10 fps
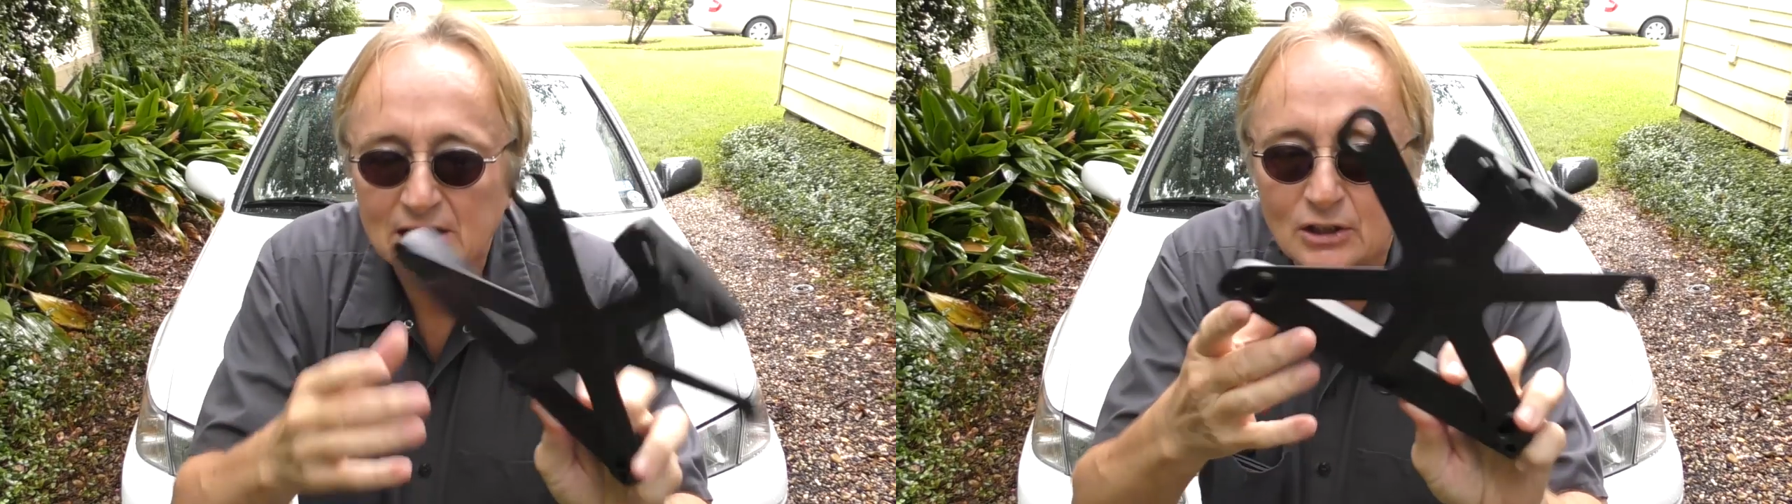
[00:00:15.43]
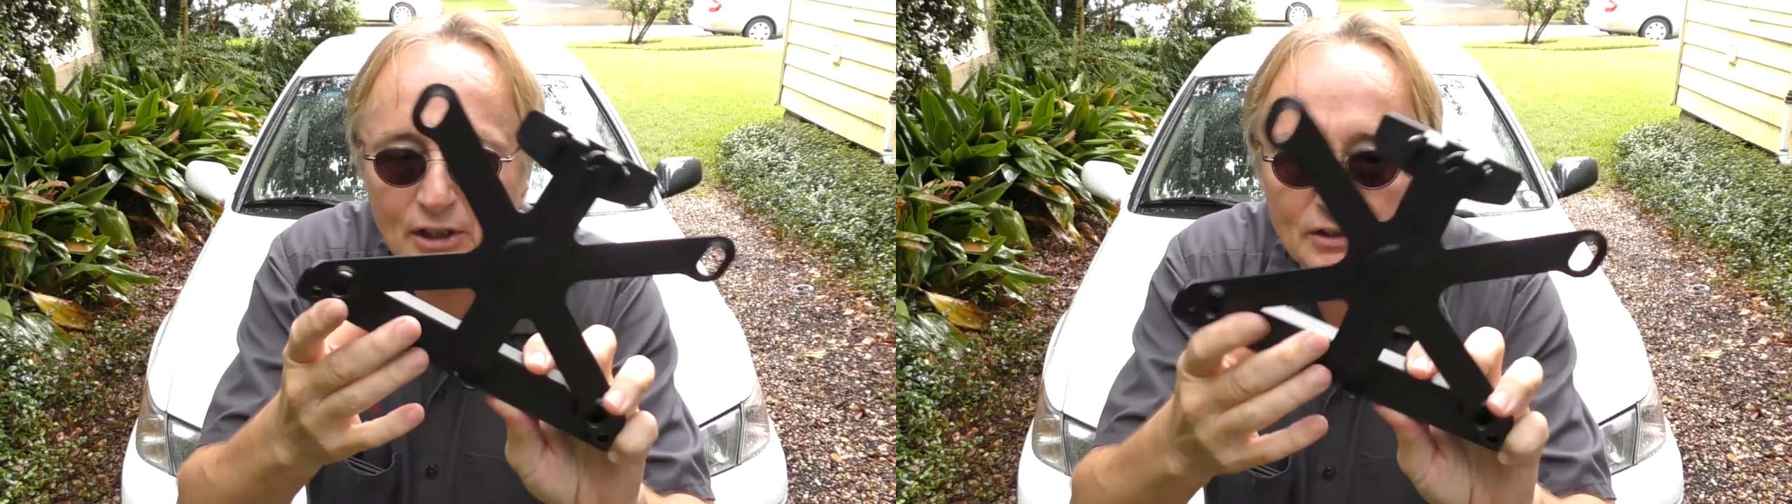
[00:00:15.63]

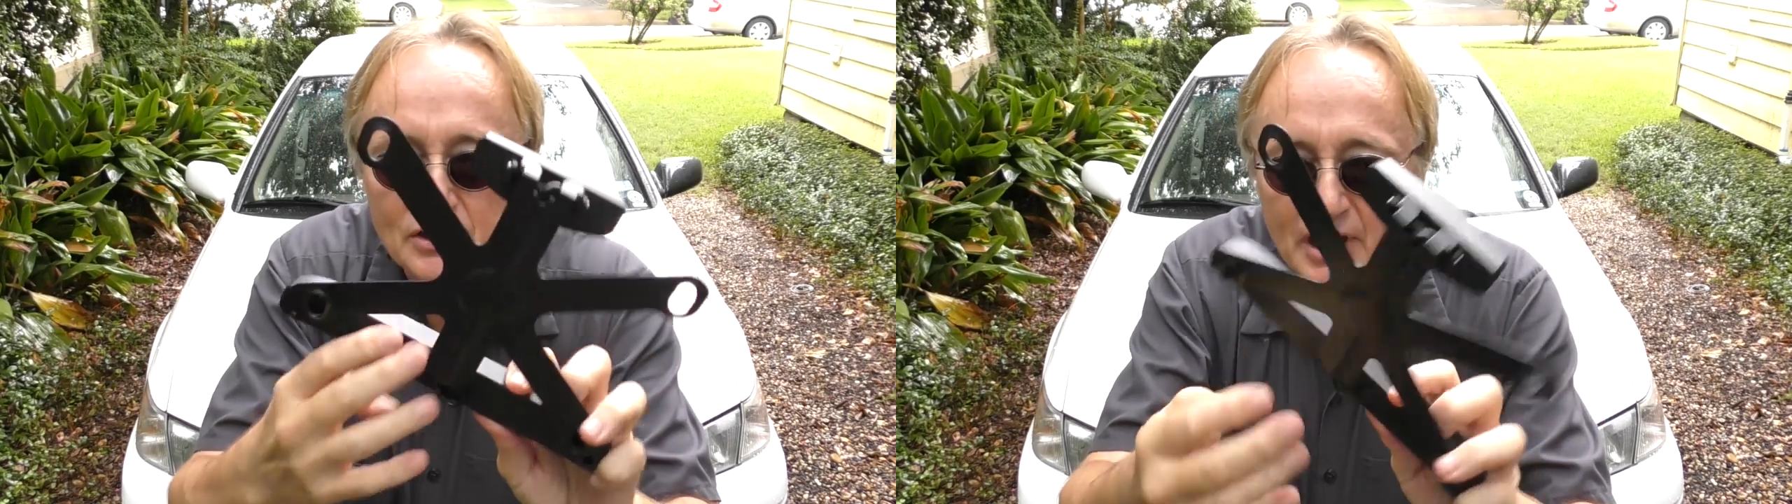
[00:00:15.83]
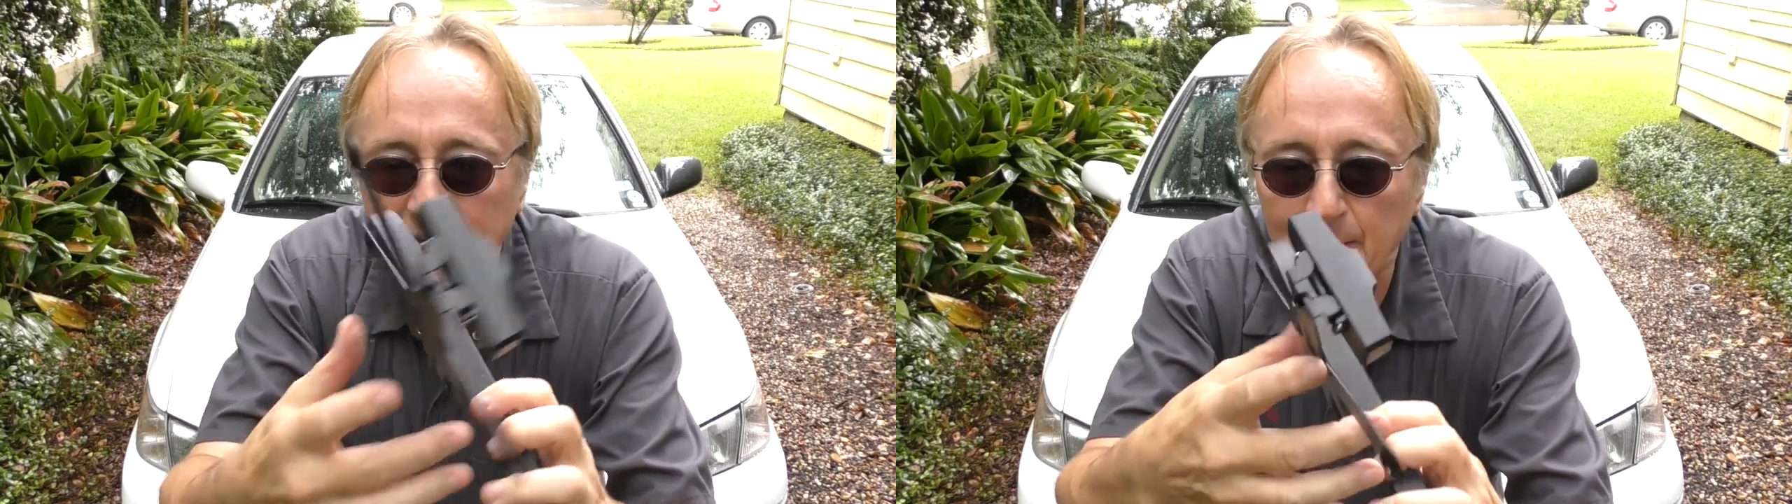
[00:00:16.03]
Look at
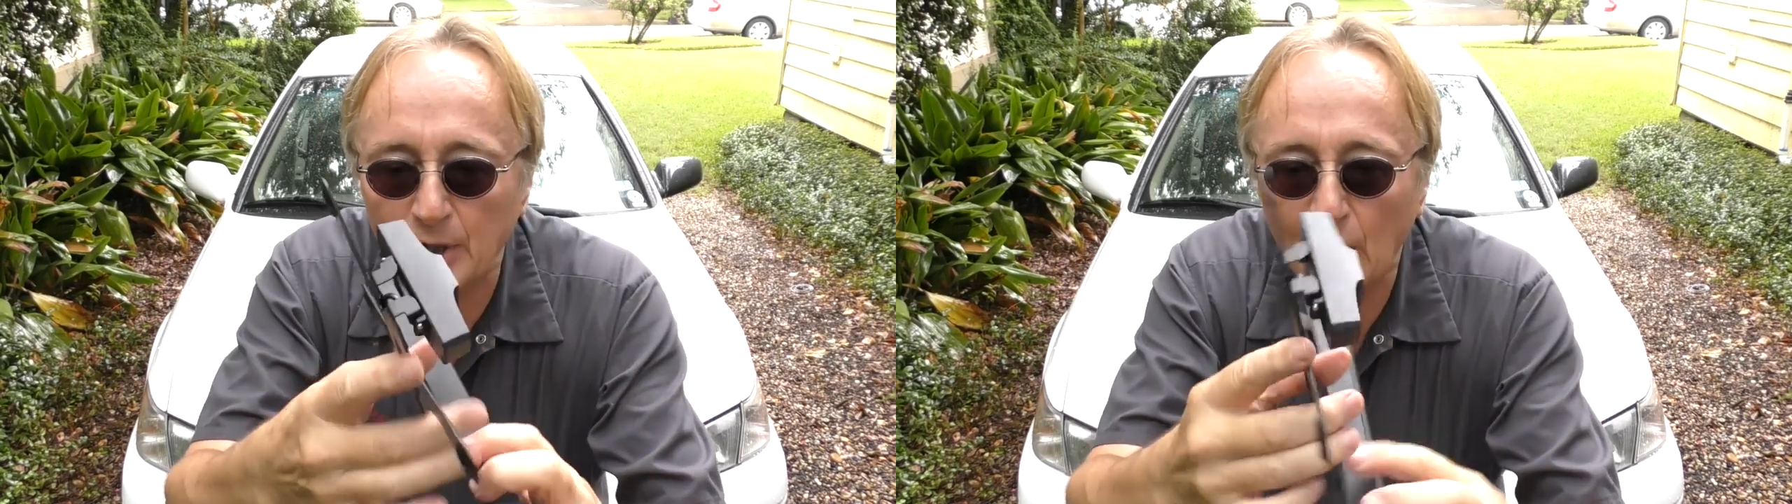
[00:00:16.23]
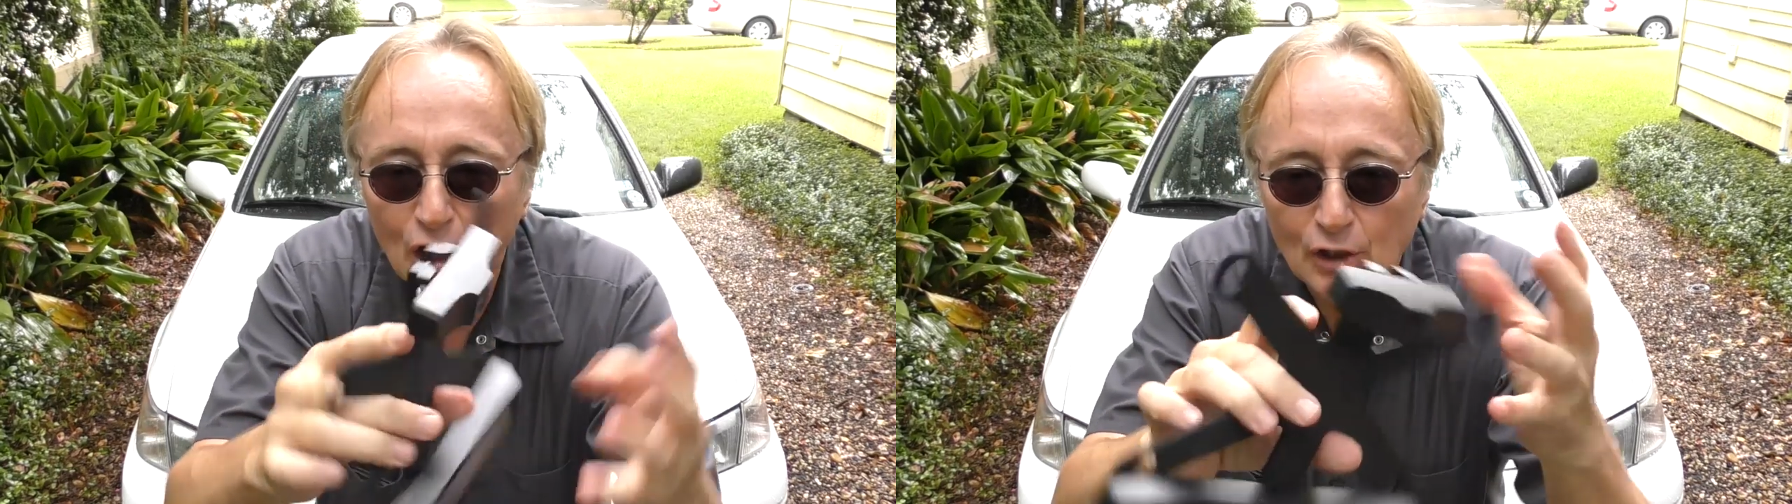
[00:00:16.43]
this camera.